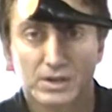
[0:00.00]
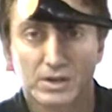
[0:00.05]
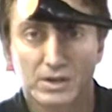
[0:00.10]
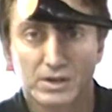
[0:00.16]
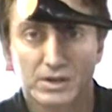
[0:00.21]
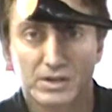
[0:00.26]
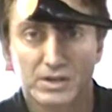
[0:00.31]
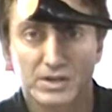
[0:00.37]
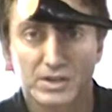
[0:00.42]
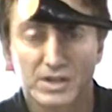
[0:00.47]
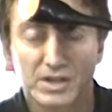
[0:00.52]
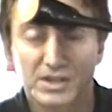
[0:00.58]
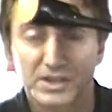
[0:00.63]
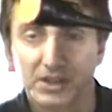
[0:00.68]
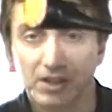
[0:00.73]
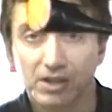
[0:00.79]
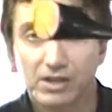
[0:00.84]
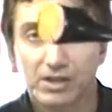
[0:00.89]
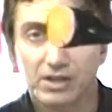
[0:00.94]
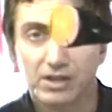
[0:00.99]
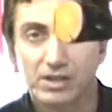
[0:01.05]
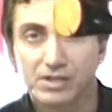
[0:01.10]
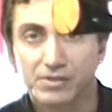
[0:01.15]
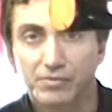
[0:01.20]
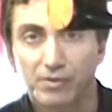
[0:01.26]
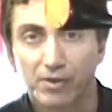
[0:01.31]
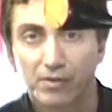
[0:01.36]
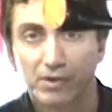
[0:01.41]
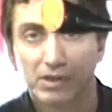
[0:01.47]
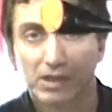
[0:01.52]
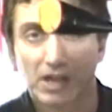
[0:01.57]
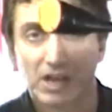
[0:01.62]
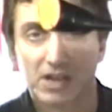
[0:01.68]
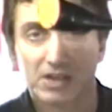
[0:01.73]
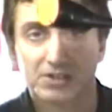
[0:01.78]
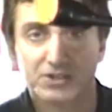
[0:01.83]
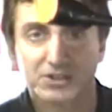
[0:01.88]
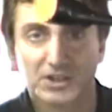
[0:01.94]
uh, in India, his very
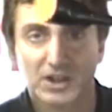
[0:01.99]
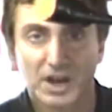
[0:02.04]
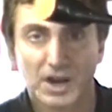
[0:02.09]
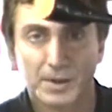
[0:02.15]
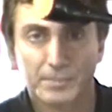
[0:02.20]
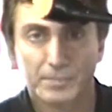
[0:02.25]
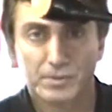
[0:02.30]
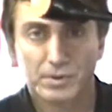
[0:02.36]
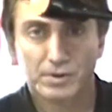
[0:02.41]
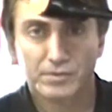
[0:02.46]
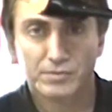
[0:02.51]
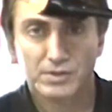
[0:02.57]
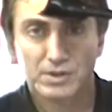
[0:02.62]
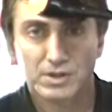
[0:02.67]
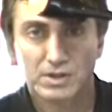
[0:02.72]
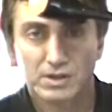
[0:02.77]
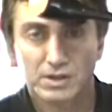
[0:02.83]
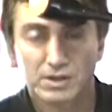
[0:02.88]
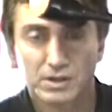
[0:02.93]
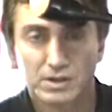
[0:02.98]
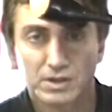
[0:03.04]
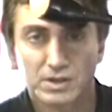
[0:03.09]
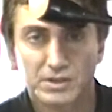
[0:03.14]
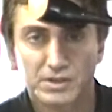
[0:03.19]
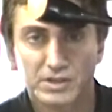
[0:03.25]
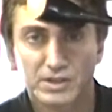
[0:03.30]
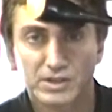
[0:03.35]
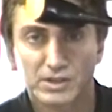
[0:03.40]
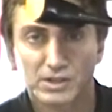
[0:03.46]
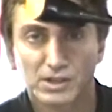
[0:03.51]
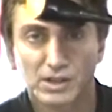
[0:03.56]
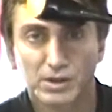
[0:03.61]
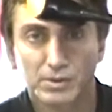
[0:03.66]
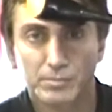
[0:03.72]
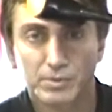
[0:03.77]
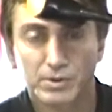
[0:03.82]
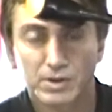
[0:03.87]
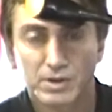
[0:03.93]
last stop of the uh, Indian
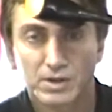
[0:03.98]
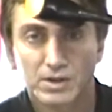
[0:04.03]
Club